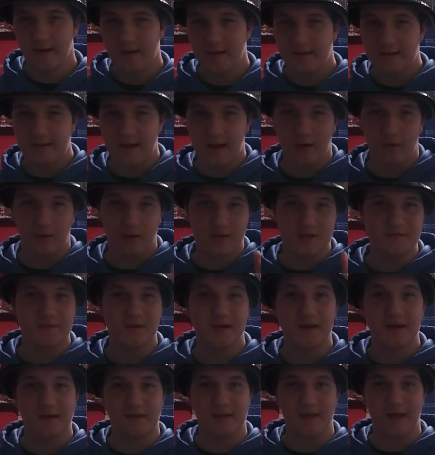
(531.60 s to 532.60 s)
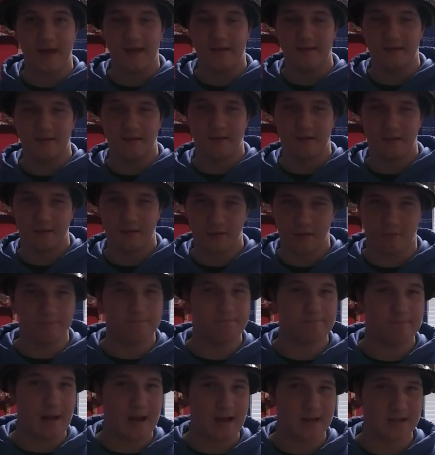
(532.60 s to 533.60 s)
and speaking of that, a little
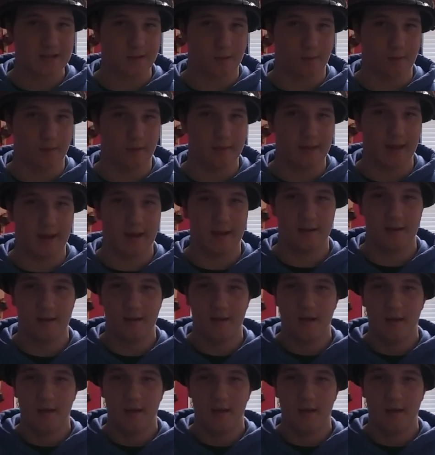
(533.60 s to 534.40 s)
backstory on that.